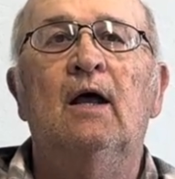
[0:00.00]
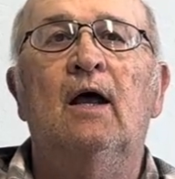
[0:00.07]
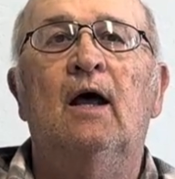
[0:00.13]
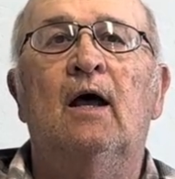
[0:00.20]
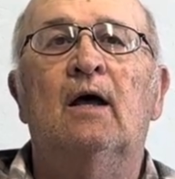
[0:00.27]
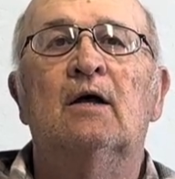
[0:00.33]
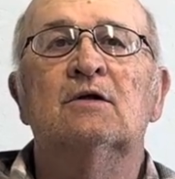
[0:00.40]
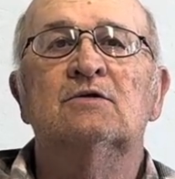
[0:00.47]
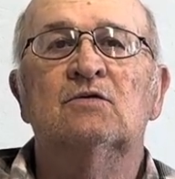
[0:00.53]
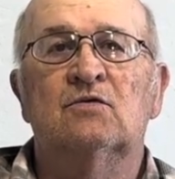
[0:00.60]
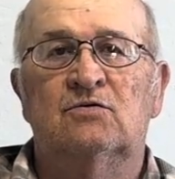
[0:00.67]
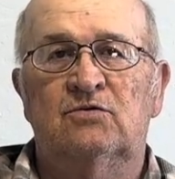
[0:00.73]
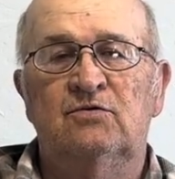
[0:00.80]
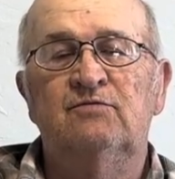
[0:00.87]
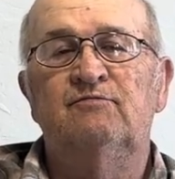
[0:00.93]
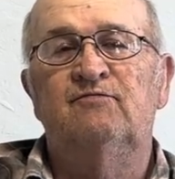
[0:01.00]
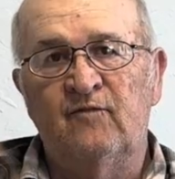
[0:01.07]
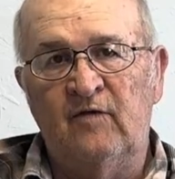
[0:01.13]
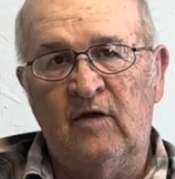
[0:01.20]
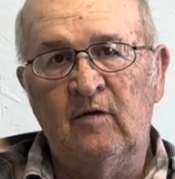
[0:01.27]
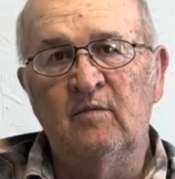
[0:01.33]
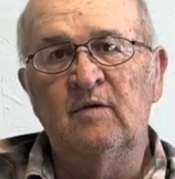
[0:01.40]
and so she
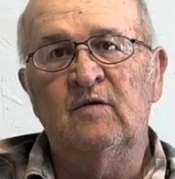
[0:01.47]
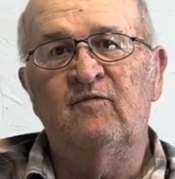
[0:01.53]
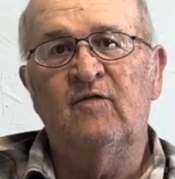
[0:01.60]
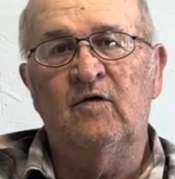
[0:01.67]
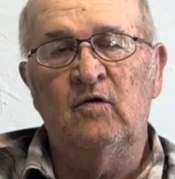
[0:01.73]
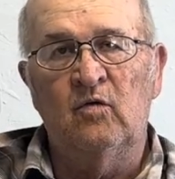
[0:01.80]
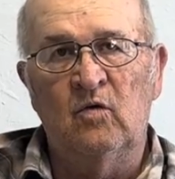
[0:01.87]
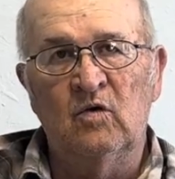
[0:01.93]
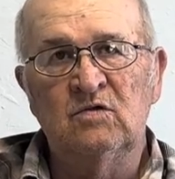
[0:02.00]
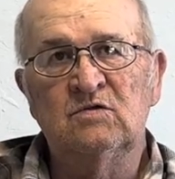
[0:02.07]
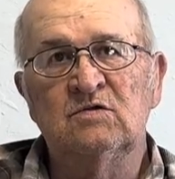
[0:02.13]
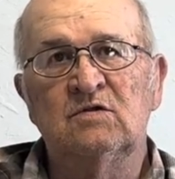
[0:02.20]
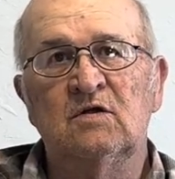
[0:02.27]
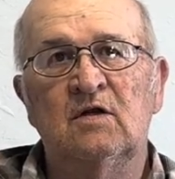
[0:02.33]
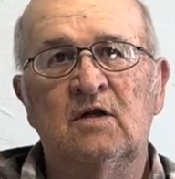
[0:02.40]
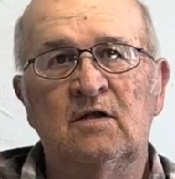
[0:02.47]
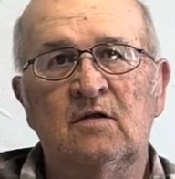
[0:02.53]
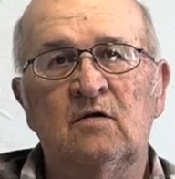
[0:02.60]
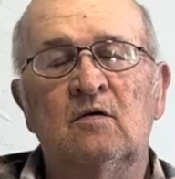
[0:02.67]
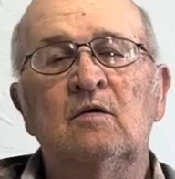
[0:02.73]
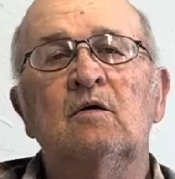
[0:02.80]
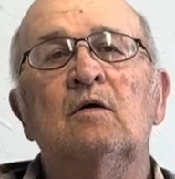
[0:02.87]
fed them and fed their horses and let
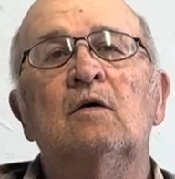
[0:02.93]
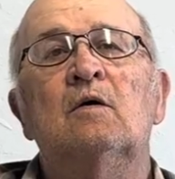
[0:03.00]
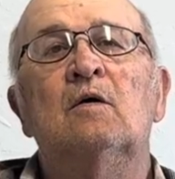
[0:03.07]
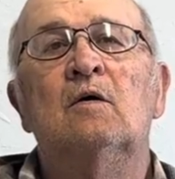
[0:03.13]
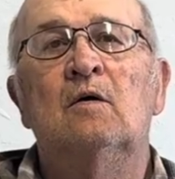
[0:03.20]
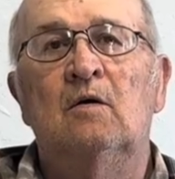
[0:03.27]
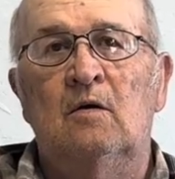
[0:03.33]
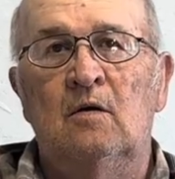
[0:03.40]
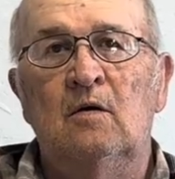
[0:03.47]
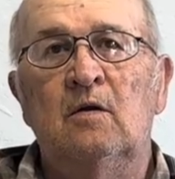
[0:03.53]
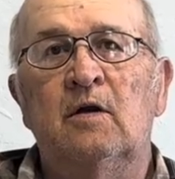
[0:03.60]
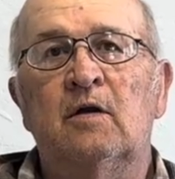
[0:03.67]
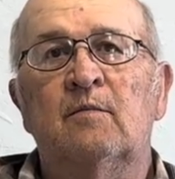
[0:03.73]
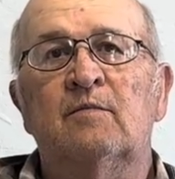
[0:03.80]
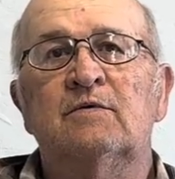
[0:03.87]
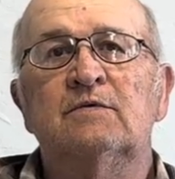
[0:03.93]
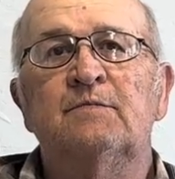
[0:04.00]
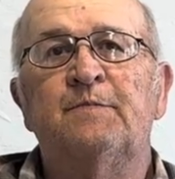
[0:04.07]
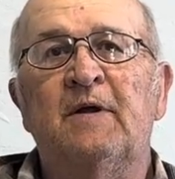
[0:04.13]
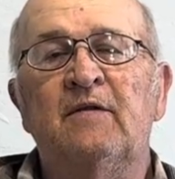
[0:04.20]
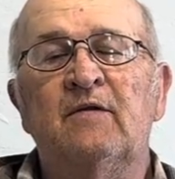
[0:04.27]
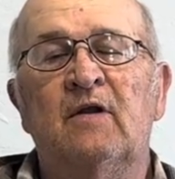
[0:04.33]
them
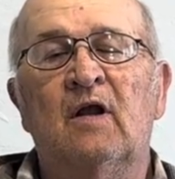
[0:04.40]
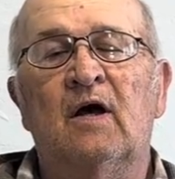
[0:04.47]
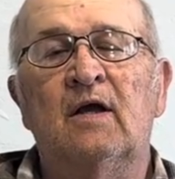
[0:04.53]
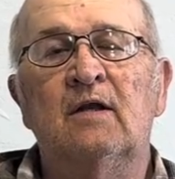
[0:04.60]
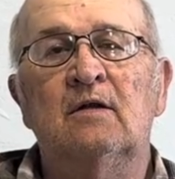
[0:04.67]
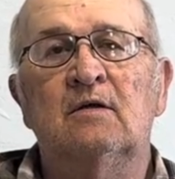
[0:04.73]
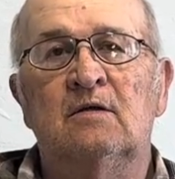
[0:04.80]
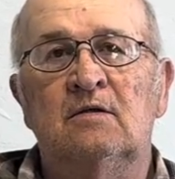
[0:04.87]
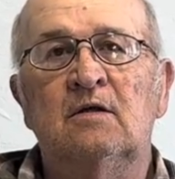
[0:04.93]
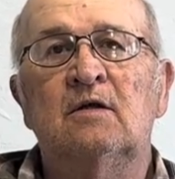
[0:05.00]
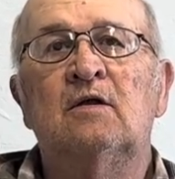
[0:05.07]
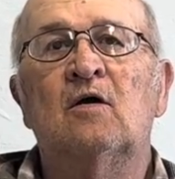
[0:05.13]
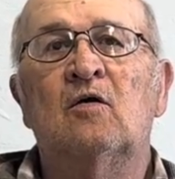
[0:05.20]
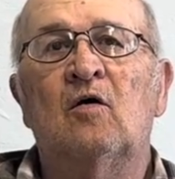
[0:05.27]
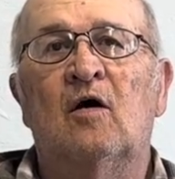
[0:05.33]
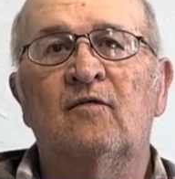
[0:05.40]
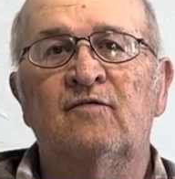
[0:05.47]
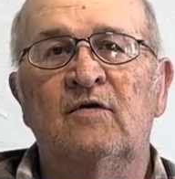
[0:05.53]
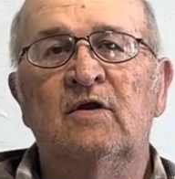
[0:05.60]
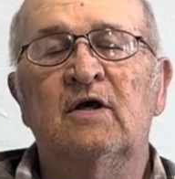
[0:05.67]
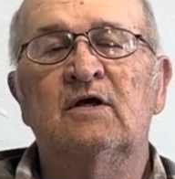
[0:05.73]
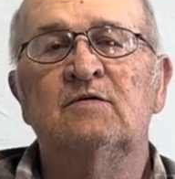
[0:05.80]
spend the night, and they took off the
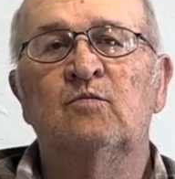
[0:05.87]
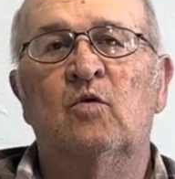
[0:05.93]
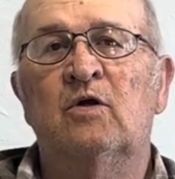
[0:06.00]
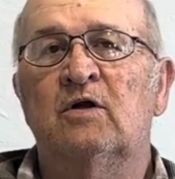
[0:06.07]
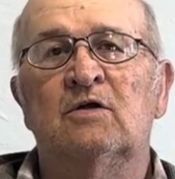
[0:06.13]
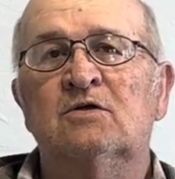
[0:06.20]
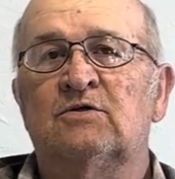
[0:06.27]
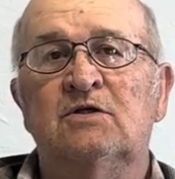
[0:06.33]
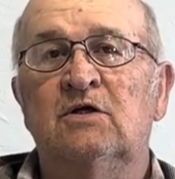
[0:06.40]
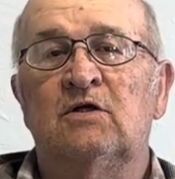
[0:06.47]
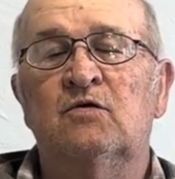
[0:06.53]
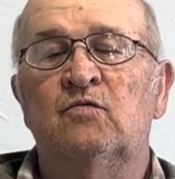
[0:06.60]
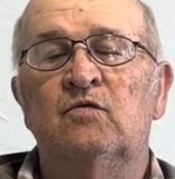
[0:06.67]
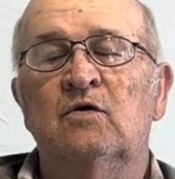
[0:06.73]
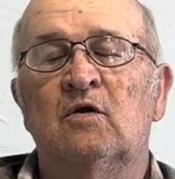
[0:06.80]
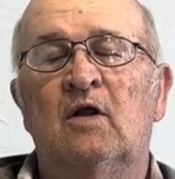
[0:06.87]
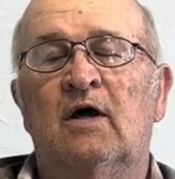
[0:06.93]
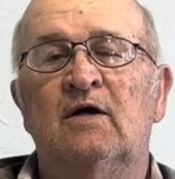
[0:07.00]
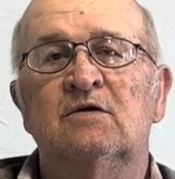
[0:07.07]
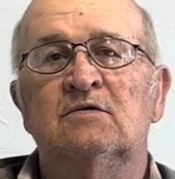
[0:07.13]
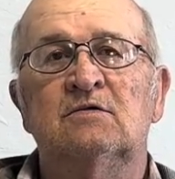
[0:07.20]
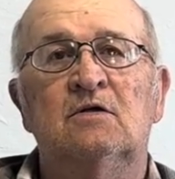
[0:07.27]
next morning. And she didn't
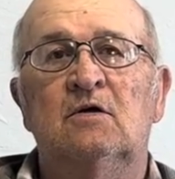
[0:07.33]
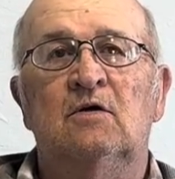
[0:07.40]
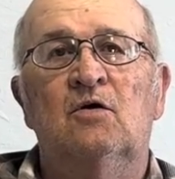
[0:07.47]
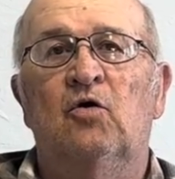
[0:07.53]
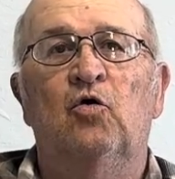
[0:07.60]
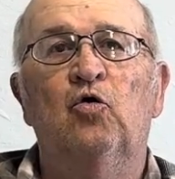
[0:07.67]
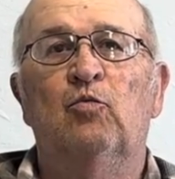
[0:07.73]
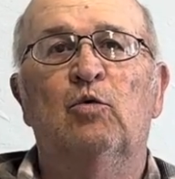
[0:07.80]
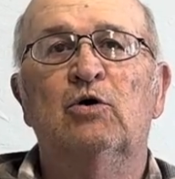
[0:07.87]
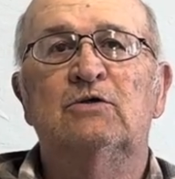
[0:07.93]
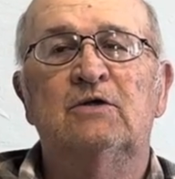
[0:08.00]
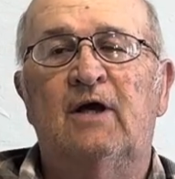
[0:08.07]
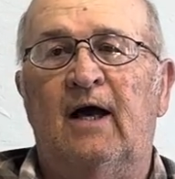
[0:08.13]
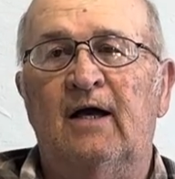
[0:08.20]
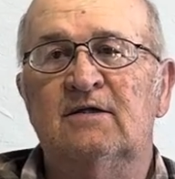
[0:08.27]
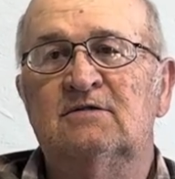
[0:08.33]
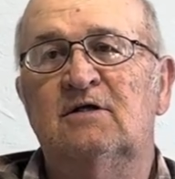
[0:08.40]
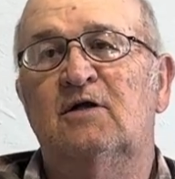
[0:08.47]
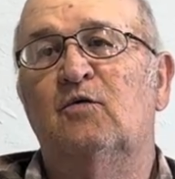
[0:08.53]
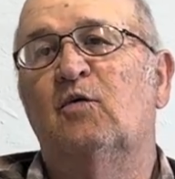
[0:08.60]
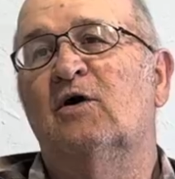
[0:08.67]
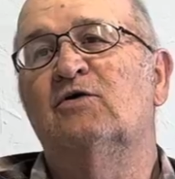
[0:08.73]
realize who Butch
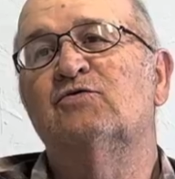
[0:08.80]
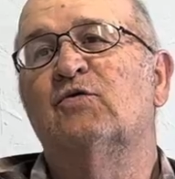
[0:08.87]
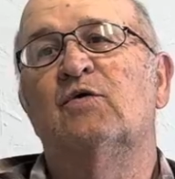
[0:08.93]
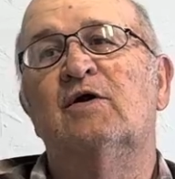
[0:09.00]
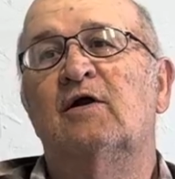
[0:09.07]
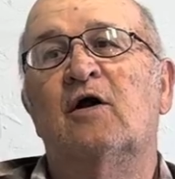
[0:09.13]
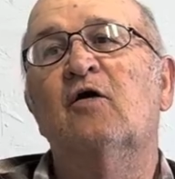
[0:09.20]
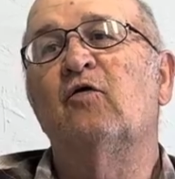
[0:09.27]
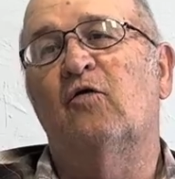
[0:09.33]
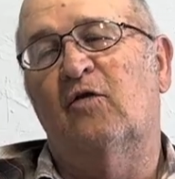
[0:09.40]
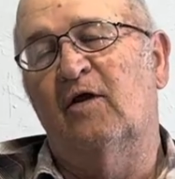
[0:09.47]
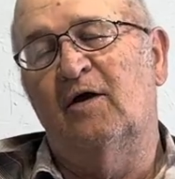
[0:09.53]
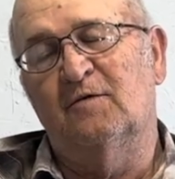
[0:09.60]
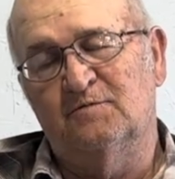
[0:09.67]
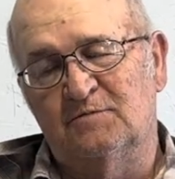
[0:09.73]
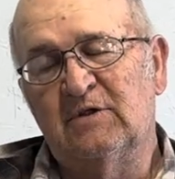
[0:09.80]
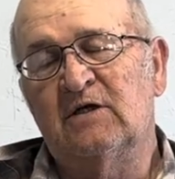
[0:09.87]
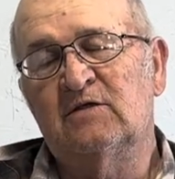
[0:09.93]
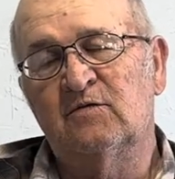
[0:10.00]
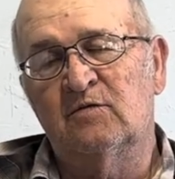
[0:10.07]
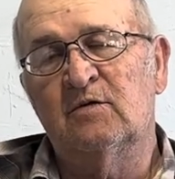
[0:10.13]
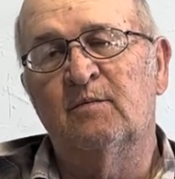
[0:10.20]
Cassidy was or any other thing.
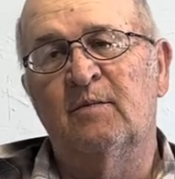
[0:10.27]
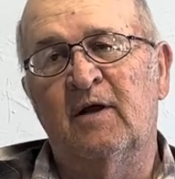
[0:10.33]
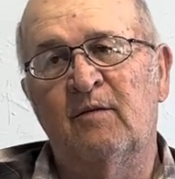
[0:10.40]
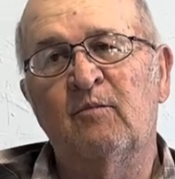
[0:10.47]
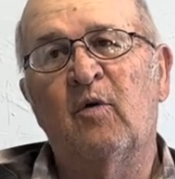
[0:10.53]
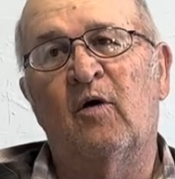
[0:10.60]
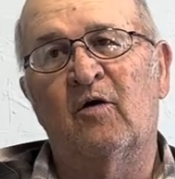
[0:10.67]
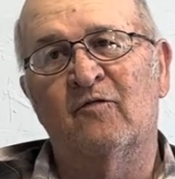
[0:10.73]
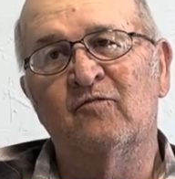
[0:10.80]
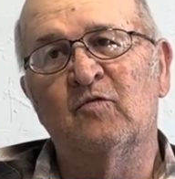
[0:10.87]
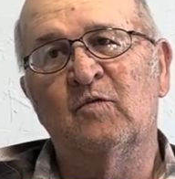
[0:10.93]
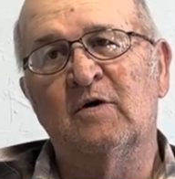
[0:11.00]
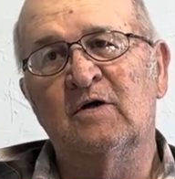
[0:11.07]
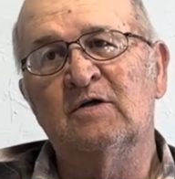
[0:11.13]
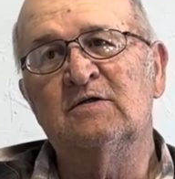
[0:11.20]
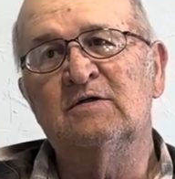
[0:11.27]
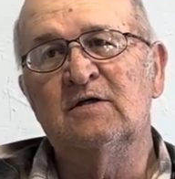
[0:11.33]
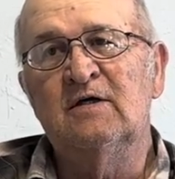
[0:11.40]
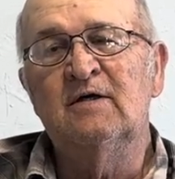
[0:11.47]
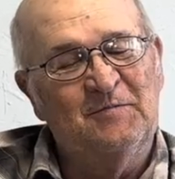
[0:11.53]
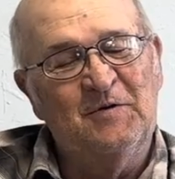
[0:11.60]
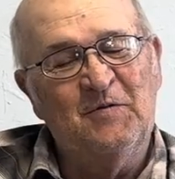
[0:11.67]
That's what the main part of it was.
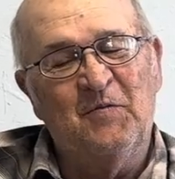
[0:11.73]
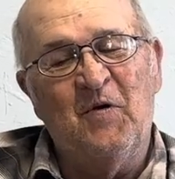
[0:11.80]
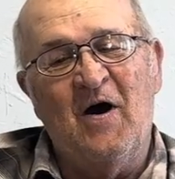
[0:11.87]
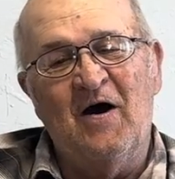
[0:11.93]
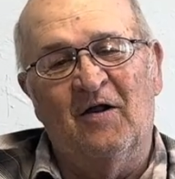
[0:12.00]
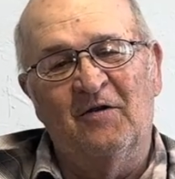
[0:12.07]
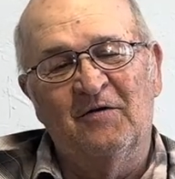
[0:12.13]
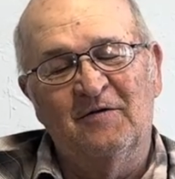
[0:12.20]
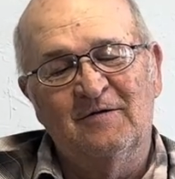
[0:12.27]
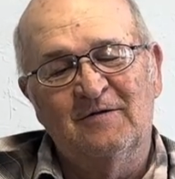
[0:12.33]
Pretty wild.